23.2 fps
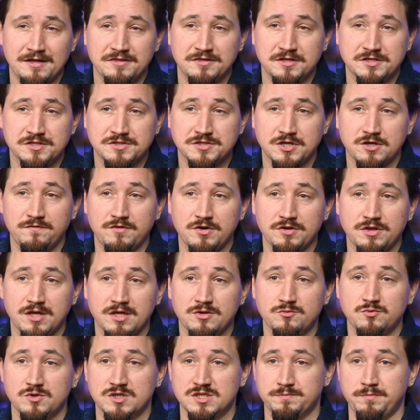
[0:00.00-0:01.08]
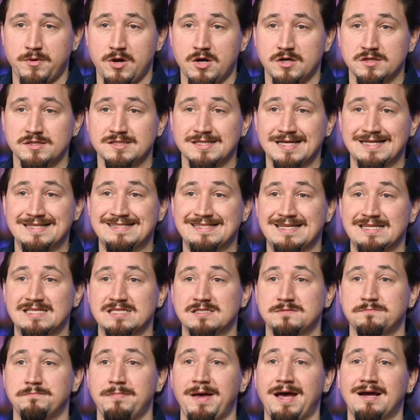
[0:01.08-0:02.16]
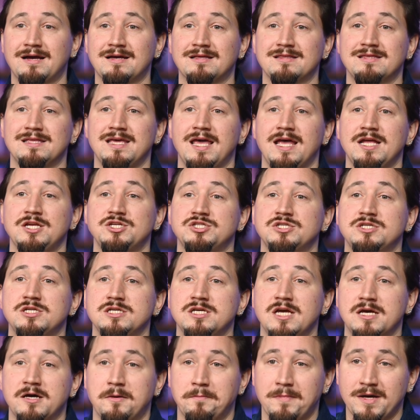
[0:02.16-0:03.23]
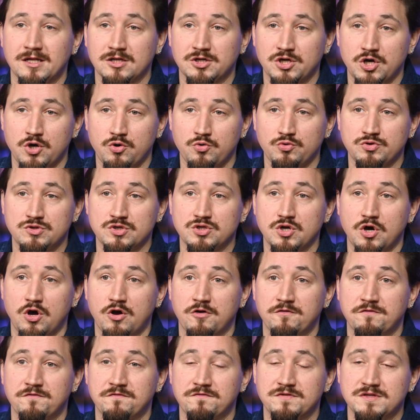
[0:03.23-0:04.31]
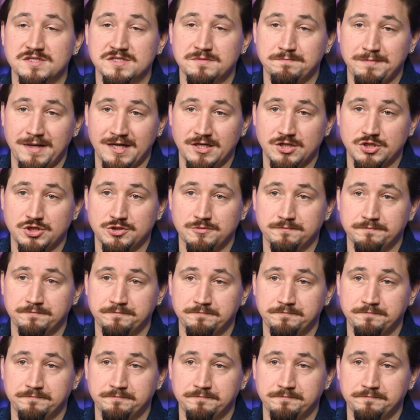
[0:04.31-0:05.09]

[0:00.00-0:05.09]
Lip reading: The server then responds and sends back the HTML code of this page.